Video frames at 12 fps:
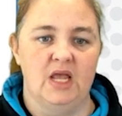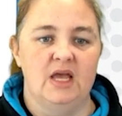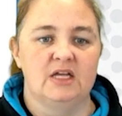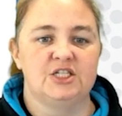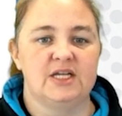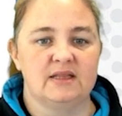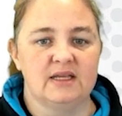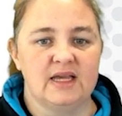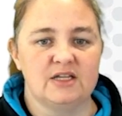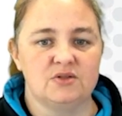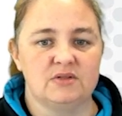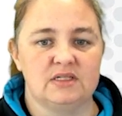Check the
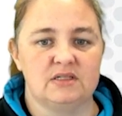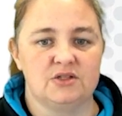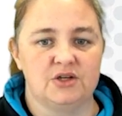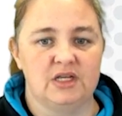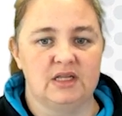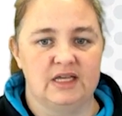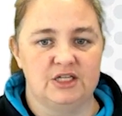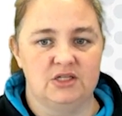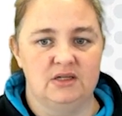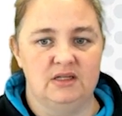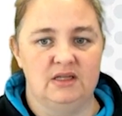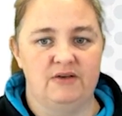casualty's
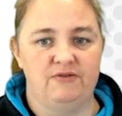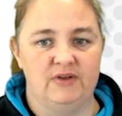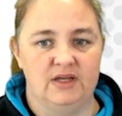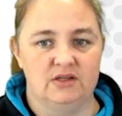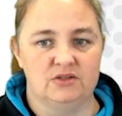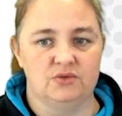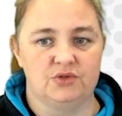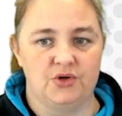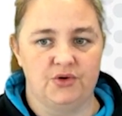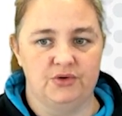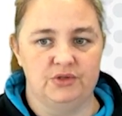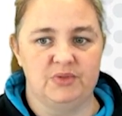circulation in their fingers or
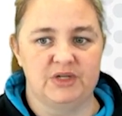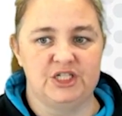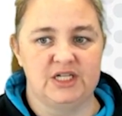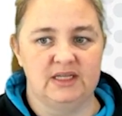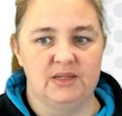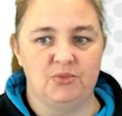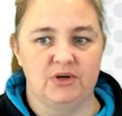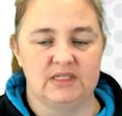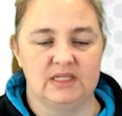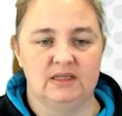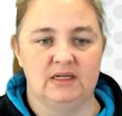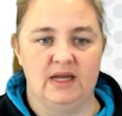toes by gently
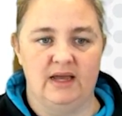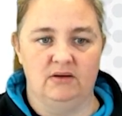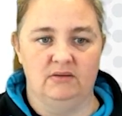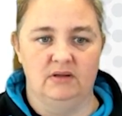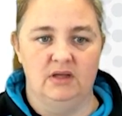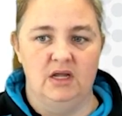pressing the nail.